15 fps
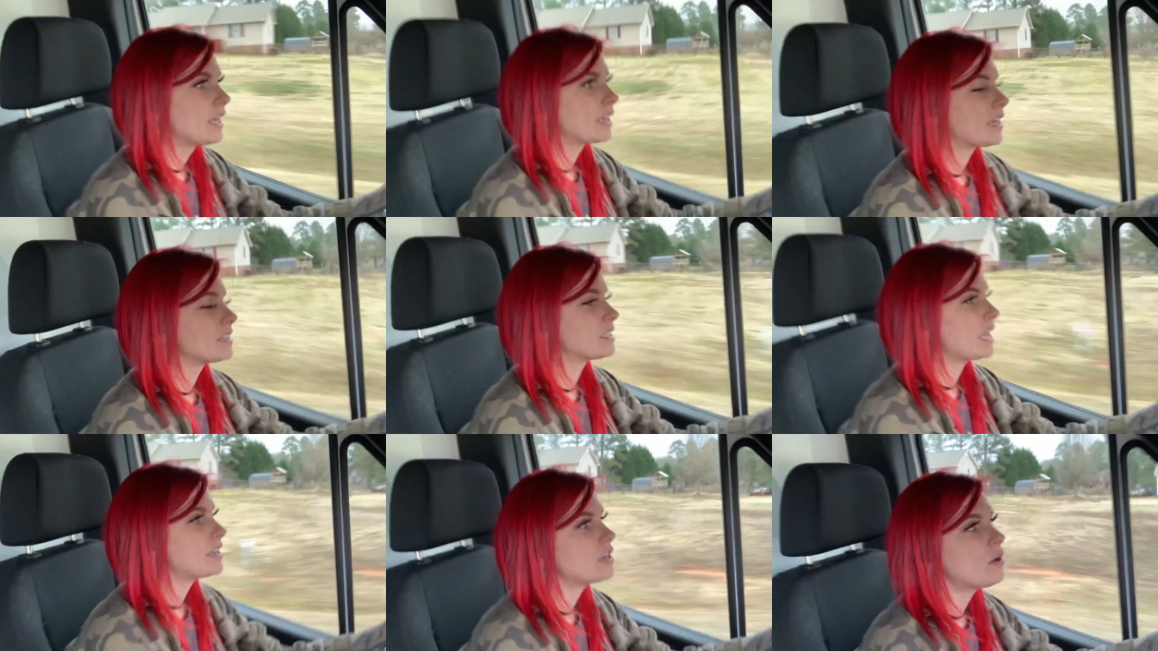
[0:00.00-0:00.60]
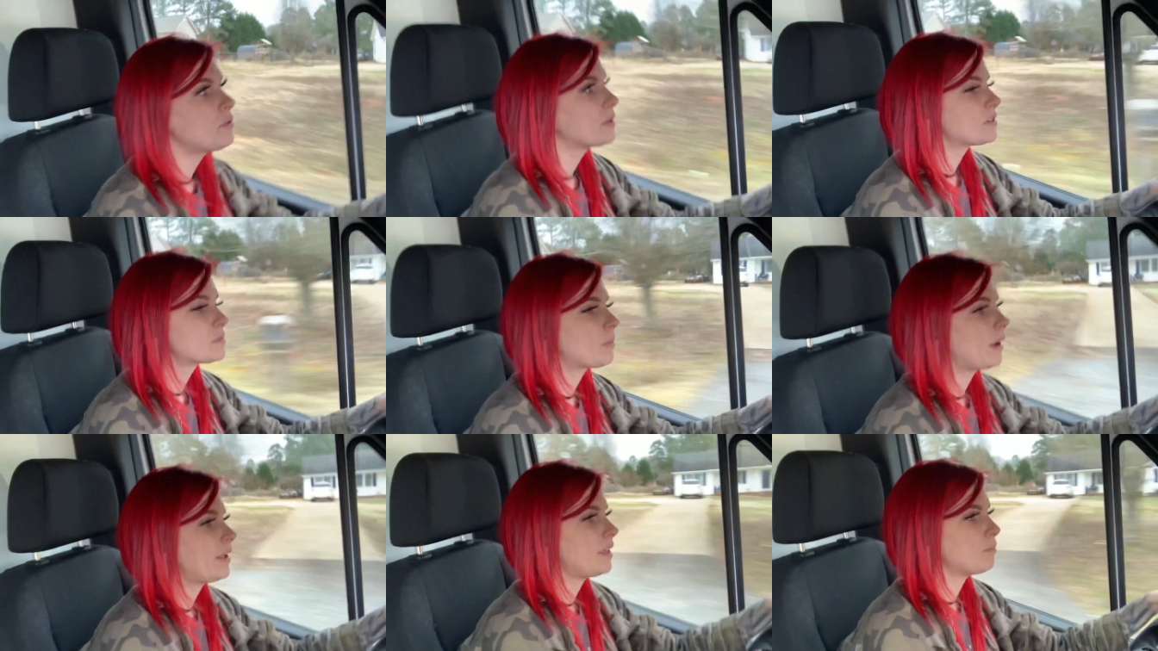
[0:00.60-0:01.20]
Because uh, I know there's
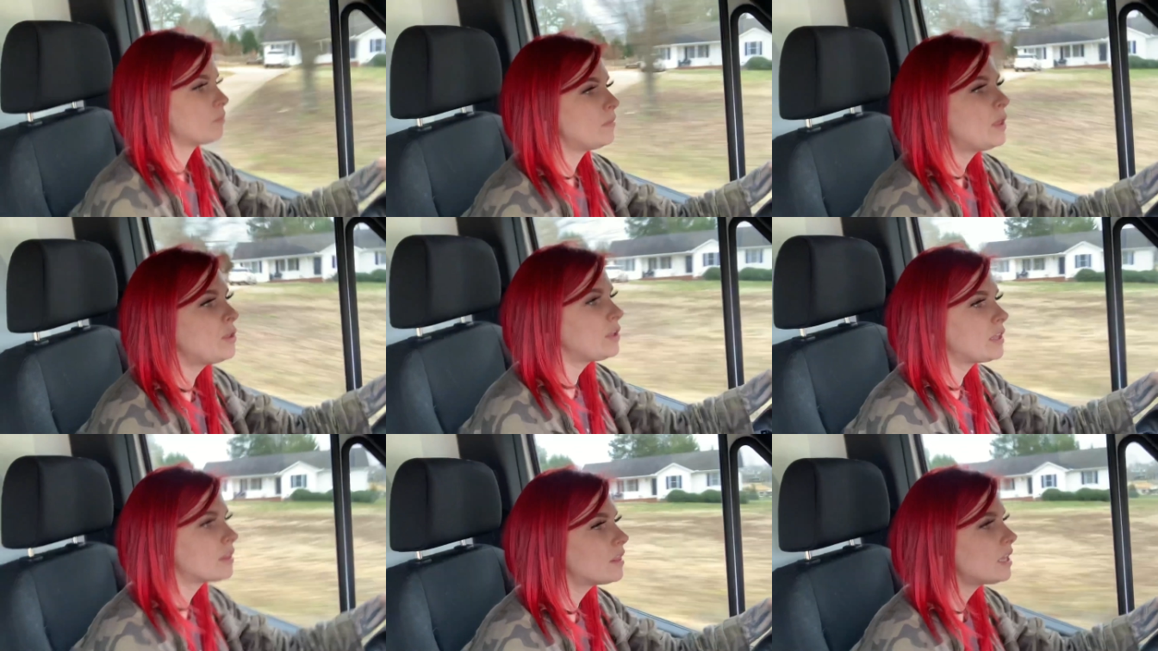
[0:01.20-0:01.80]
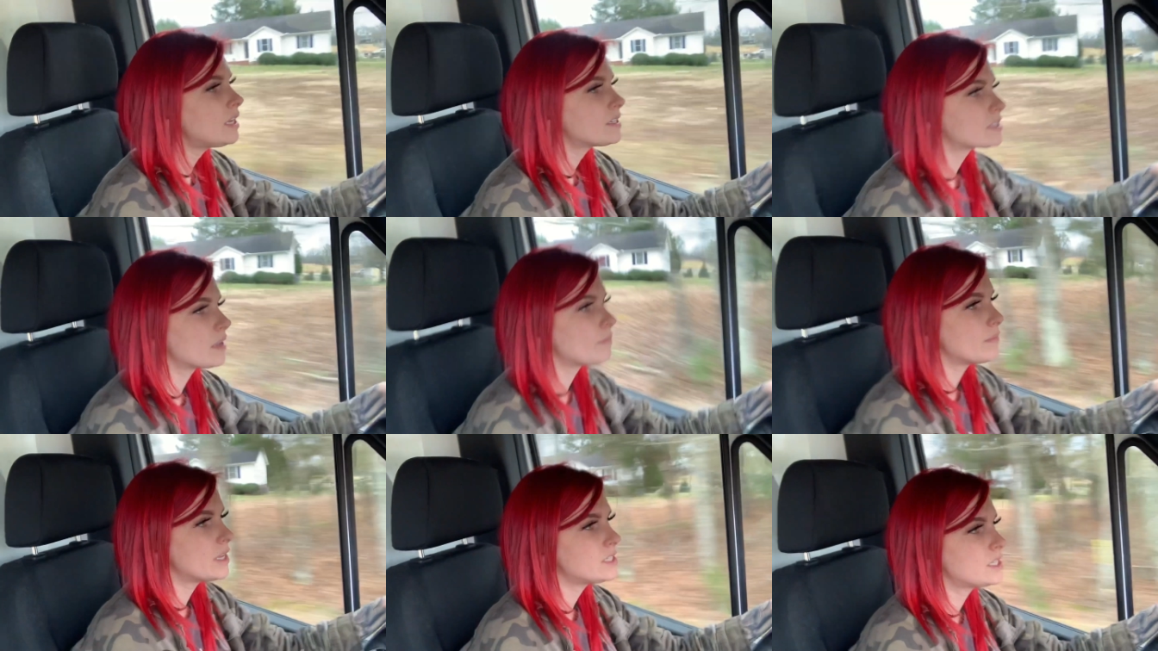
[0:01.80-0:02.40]
probably a million things
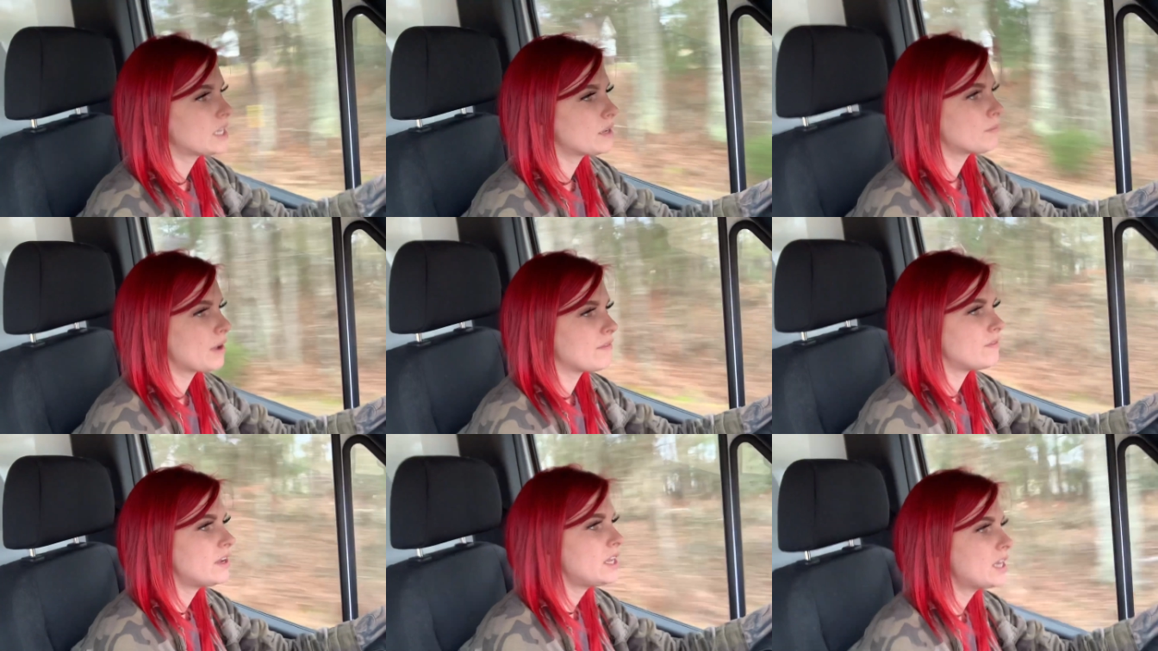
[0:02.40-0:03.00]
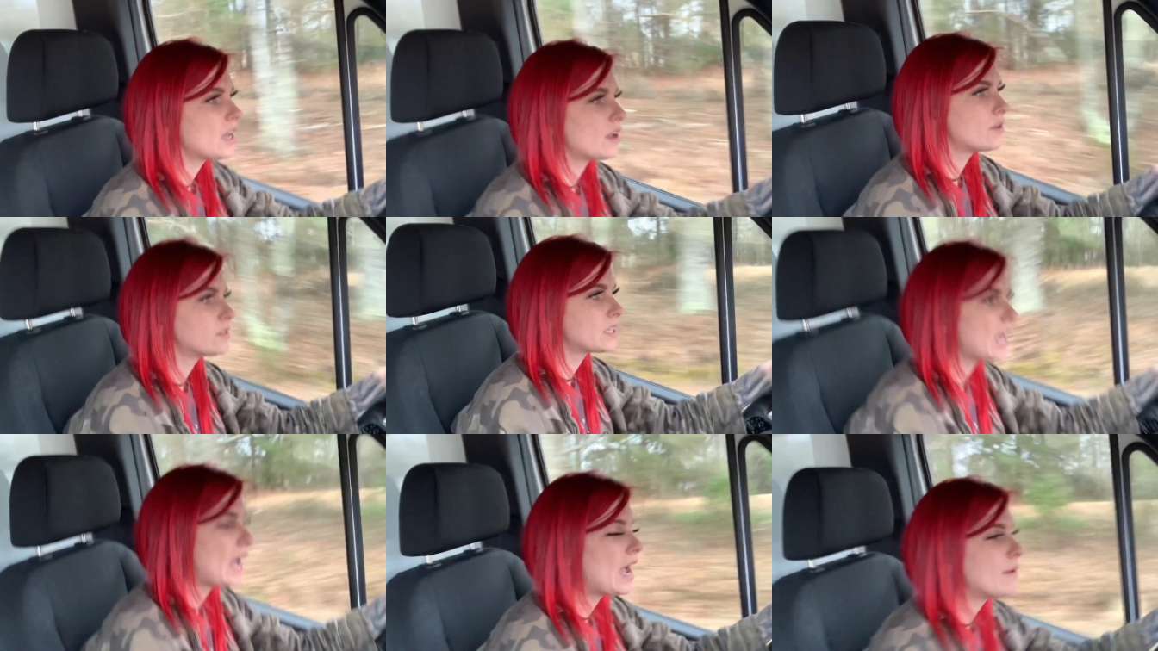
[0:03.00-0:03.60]
I'm missing in my videos
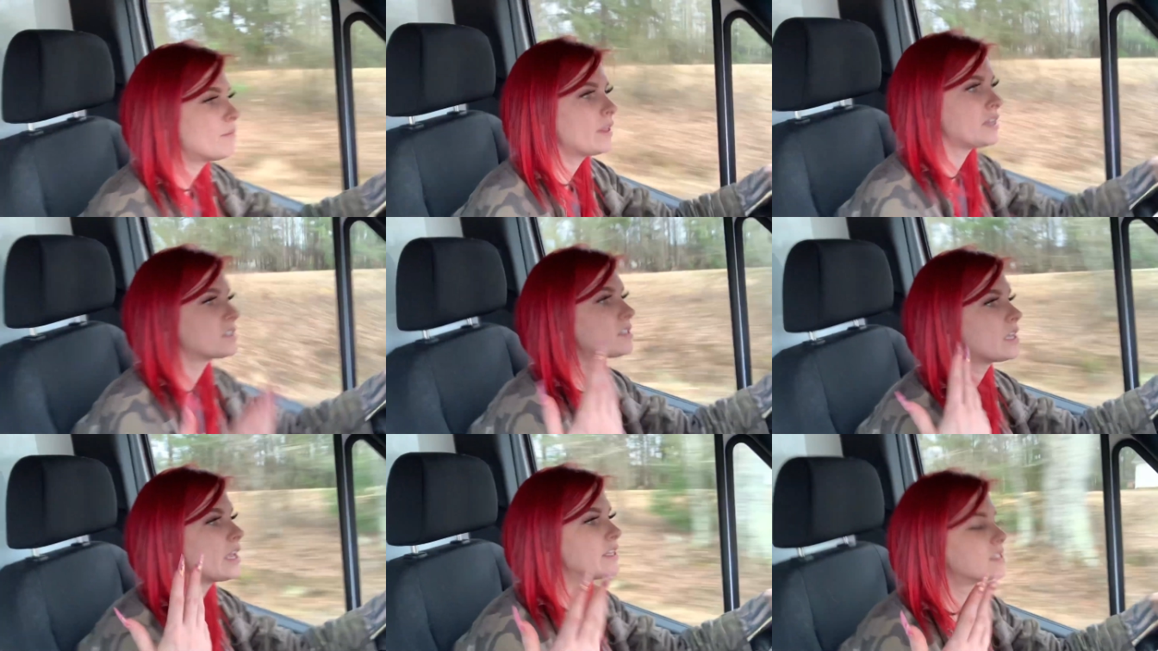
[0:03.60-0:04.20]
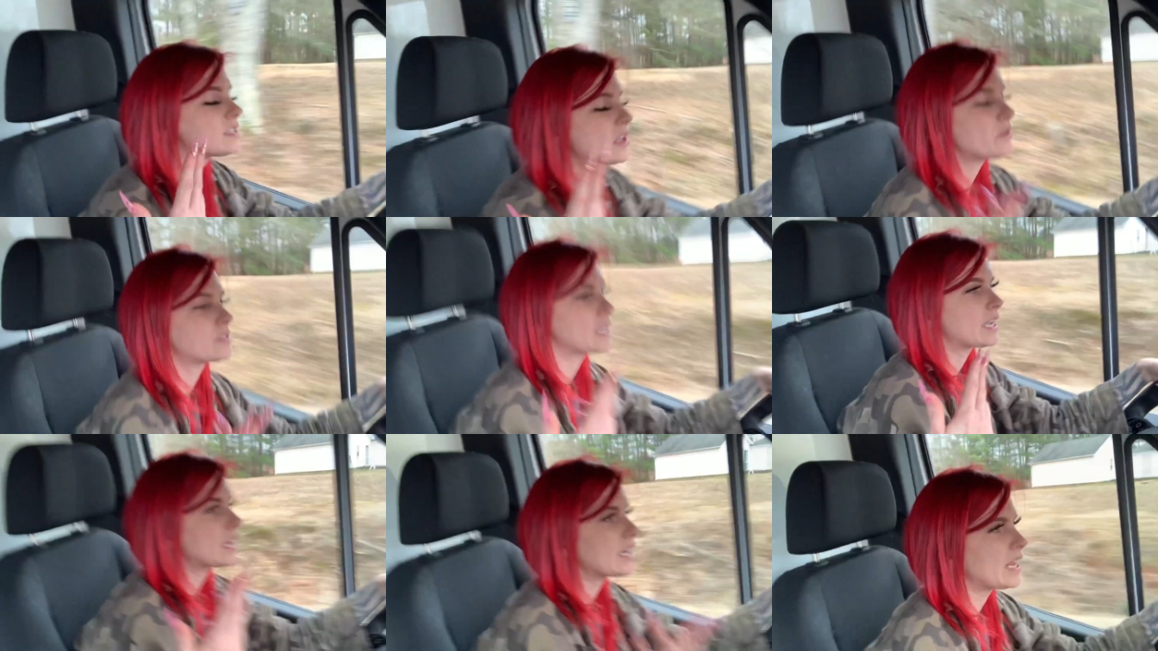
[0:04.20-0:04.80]
that I'm like, so, it's so
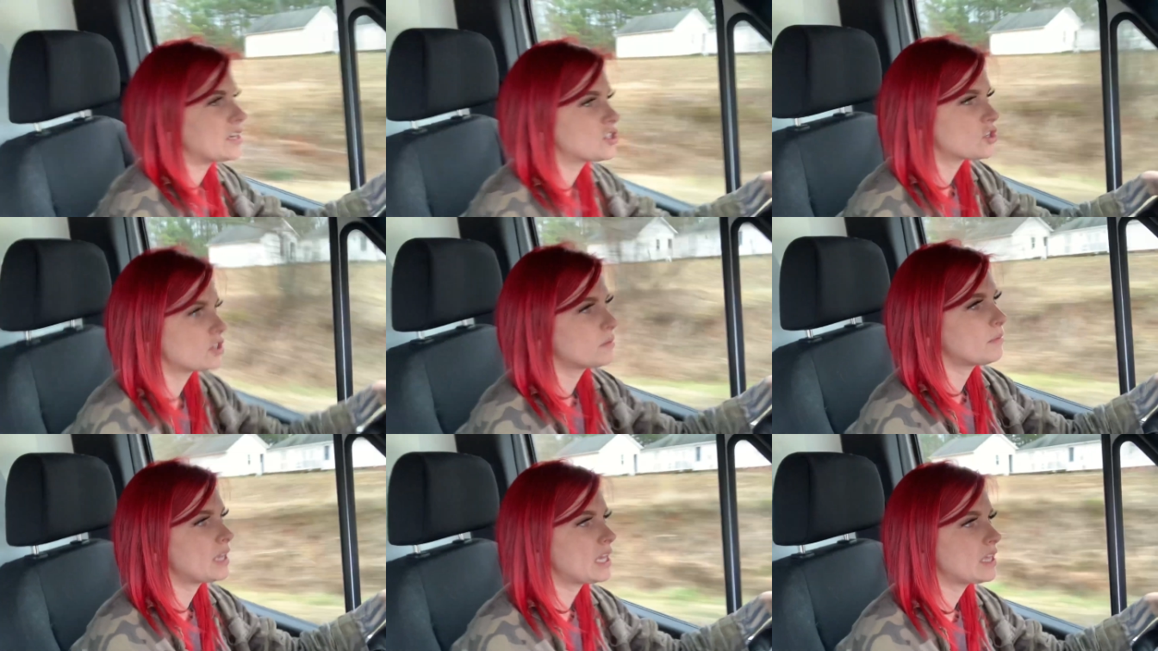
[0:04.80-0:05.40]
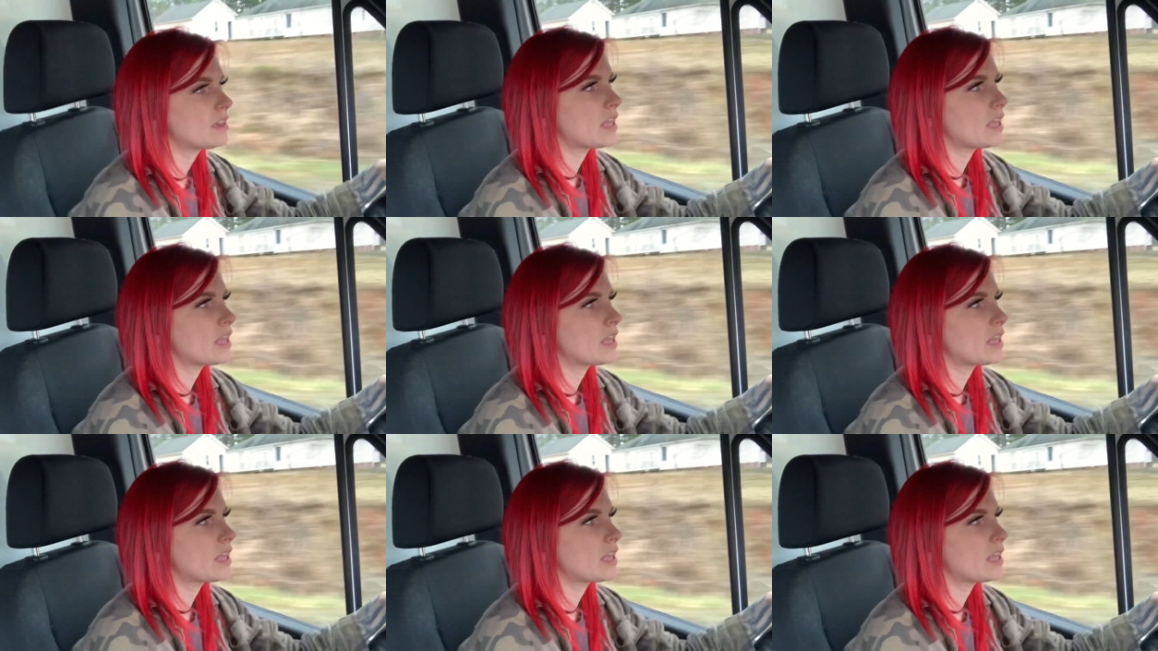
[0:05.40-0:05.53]
second nature to me.